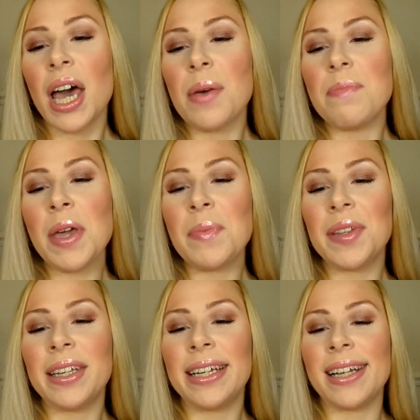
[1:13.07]

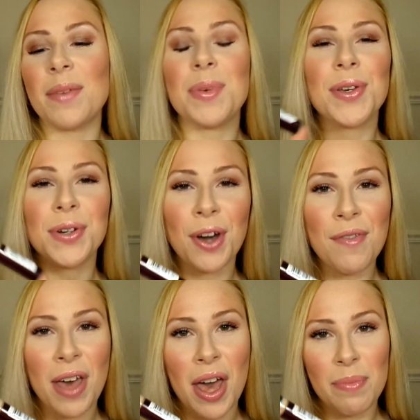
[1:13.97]
Maybelline Pure
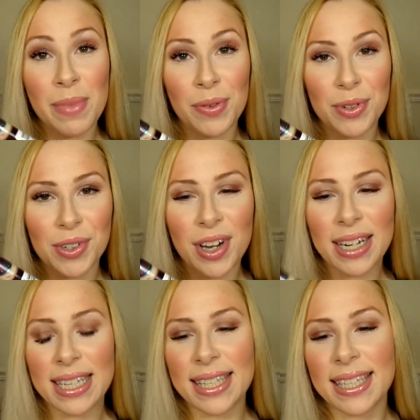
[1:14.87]
Cover Mineral
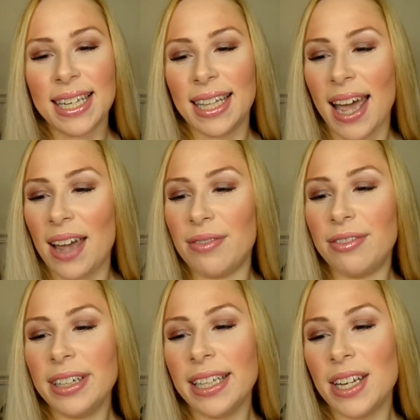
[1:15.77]
Concealer. I
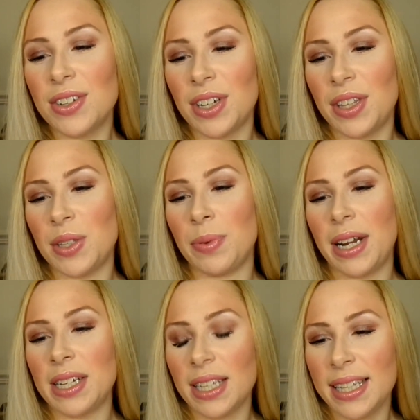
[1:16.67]
really enjoy this one
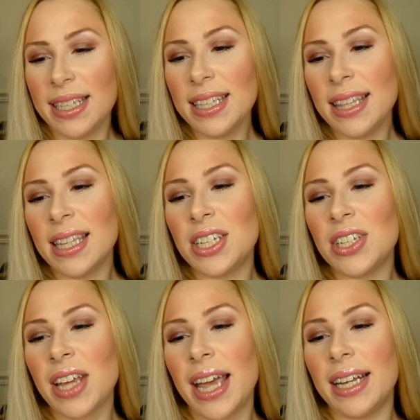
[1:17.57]
actually. This is in the
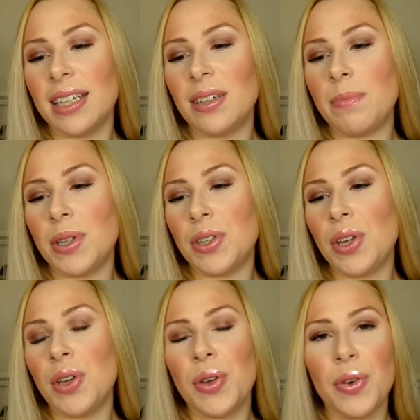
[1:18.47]
shade number
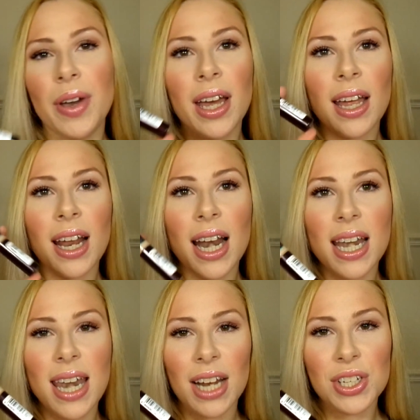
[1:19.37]
2
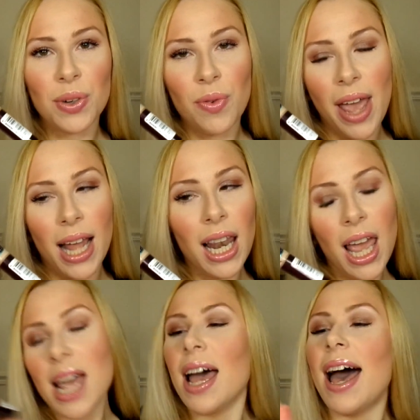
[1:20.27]
Naturel,
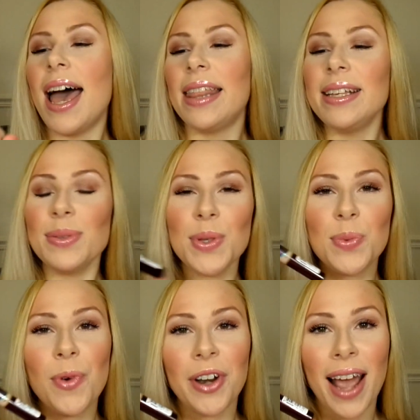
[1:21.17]
and this was
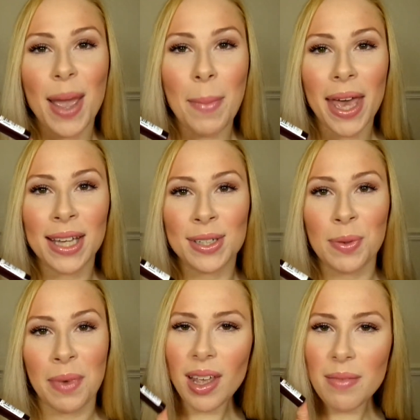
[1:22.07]
one I picked up
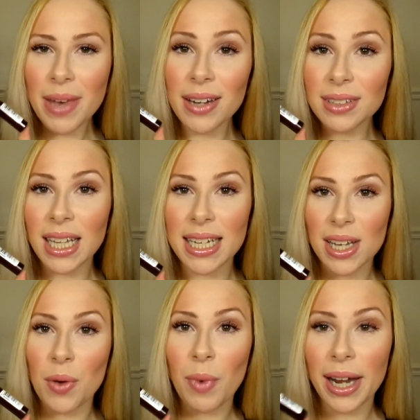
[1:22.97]
in Poundland
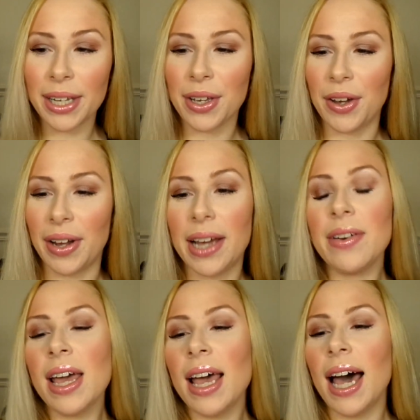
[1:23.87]
a while ago now,
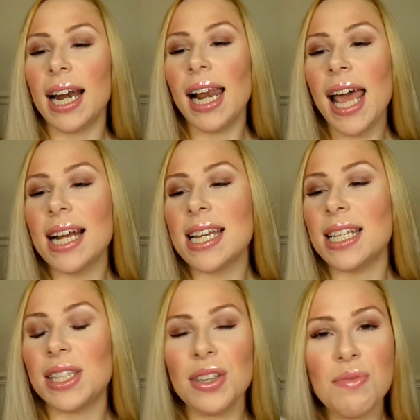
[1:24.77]
and I liked it
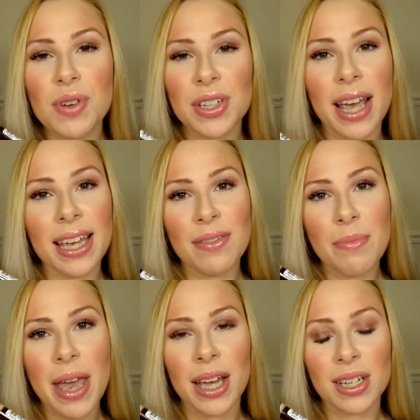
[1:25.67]
so much I even
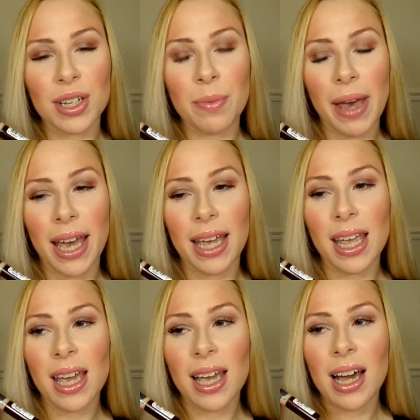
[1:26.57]
picked up a
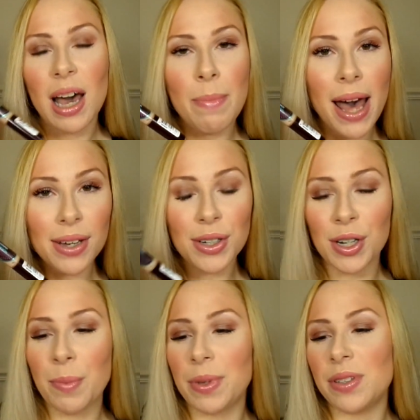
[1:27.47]

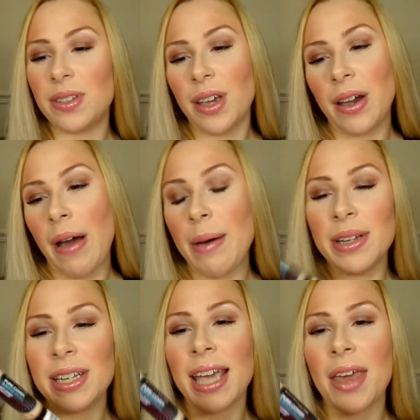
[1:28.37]
backup. So I'm
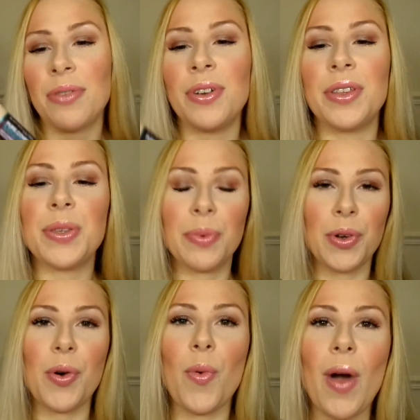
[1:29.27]
actually getting through this one
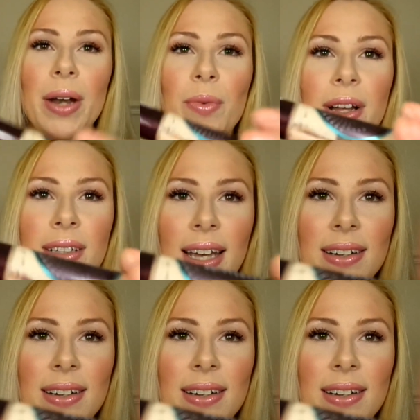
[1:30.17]
quite well now.